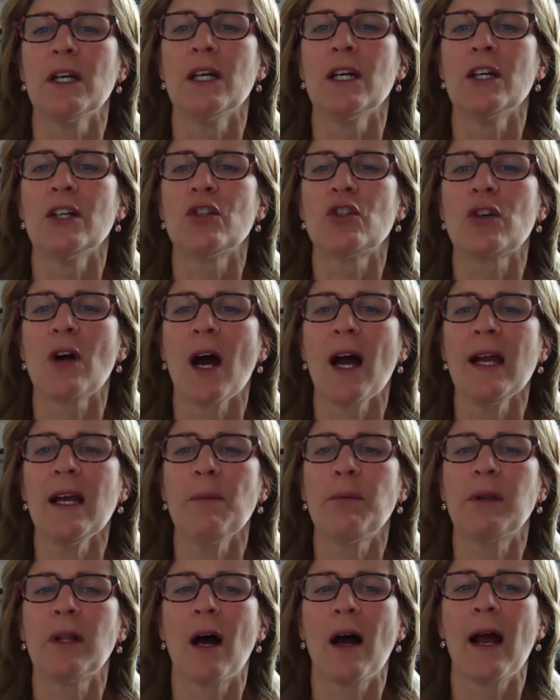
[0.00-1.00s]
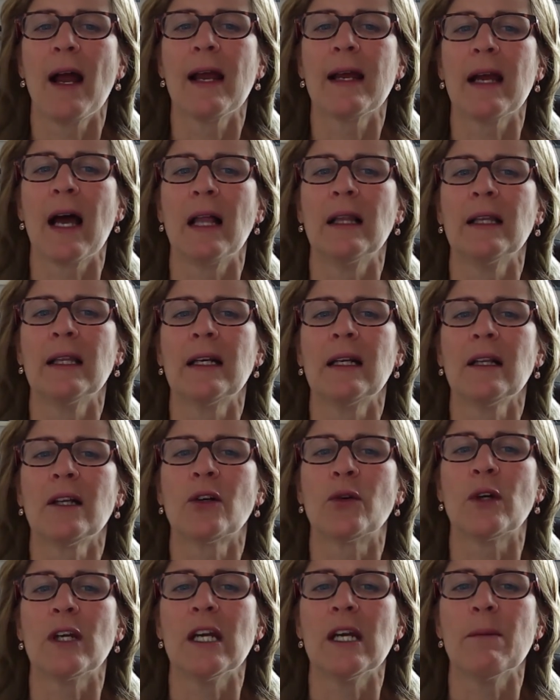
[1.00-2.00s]
try applying a little
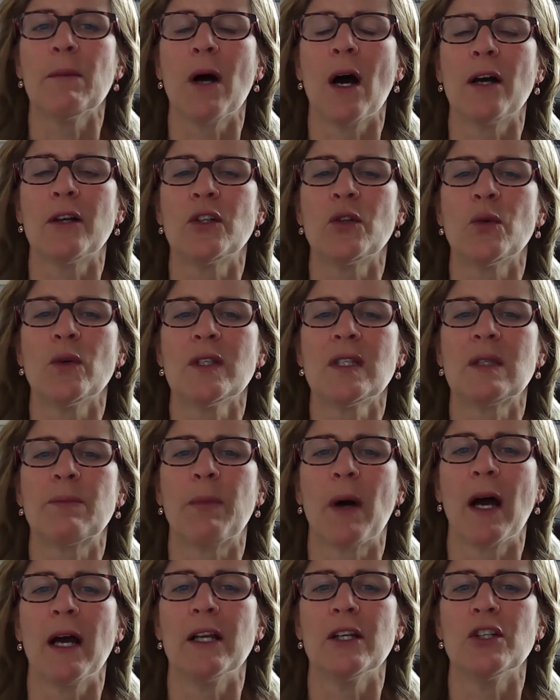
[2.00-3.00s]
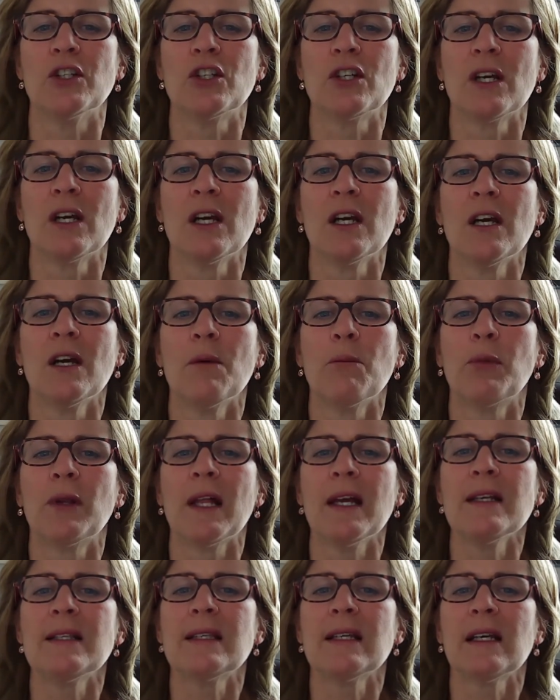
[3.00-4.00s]
cream onto a sponge,
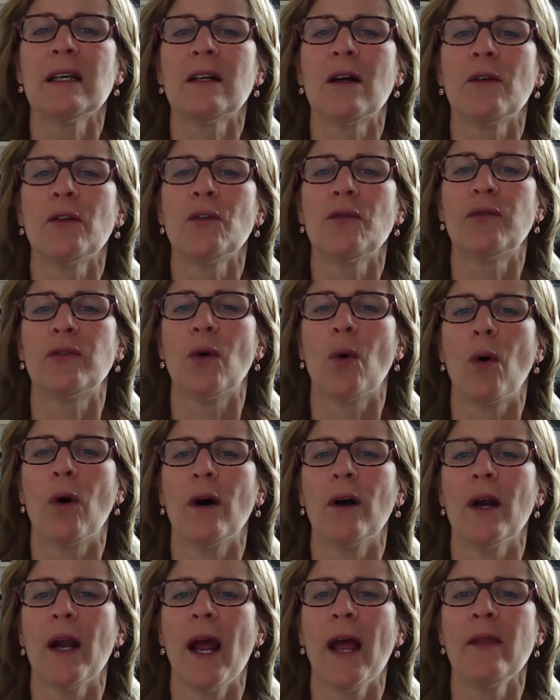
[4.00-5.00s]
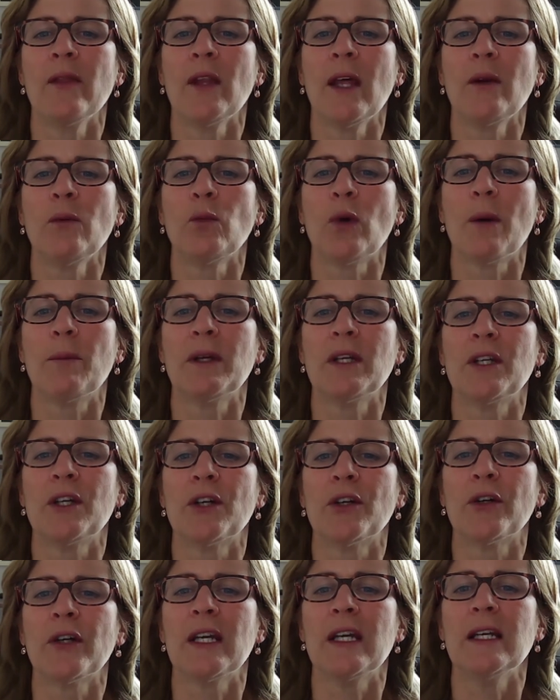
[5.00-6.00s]
placing it on the floor, and then rubbing
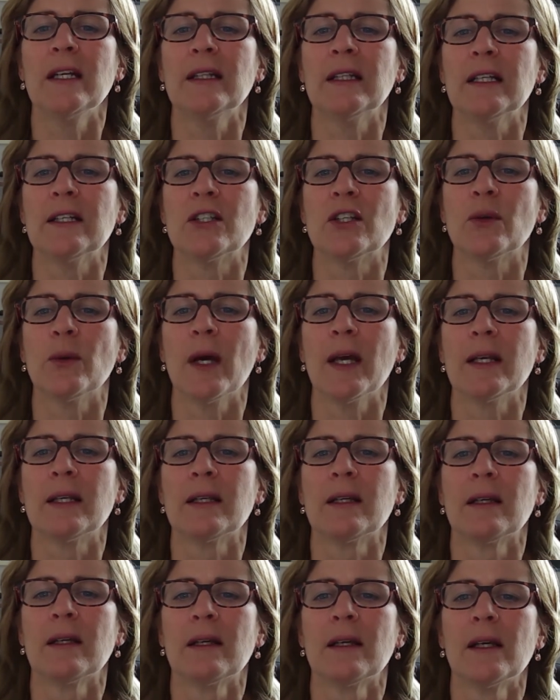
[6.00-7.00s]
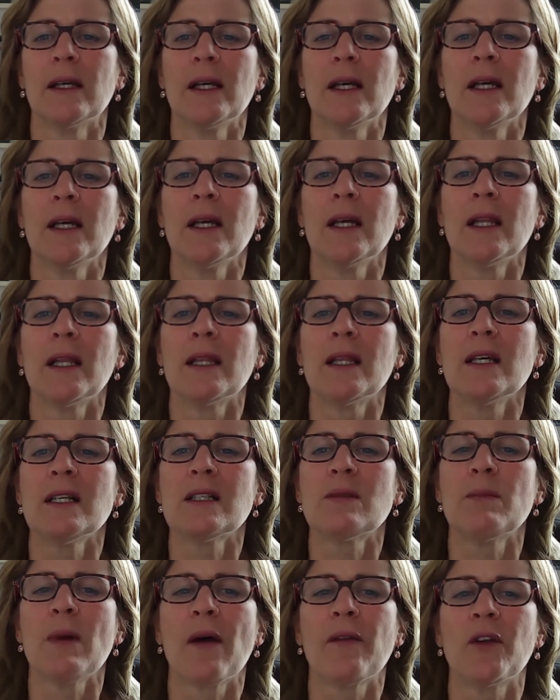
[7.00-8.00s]
your heel into it.
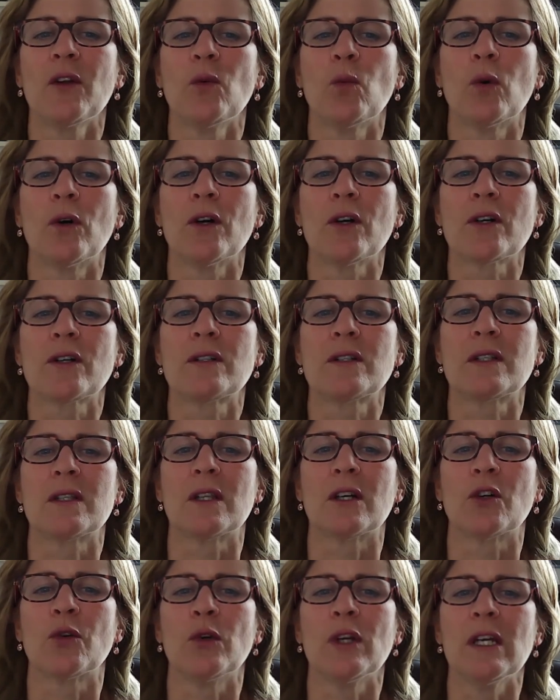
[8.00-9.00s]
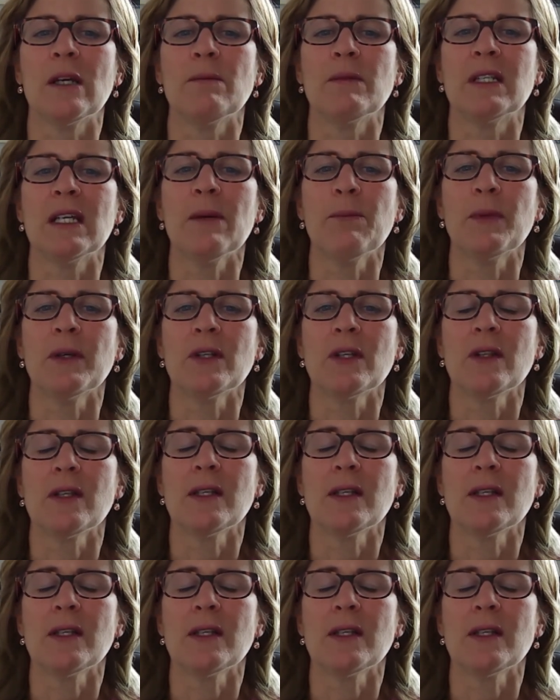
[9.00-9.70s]
This method works the cream deep into the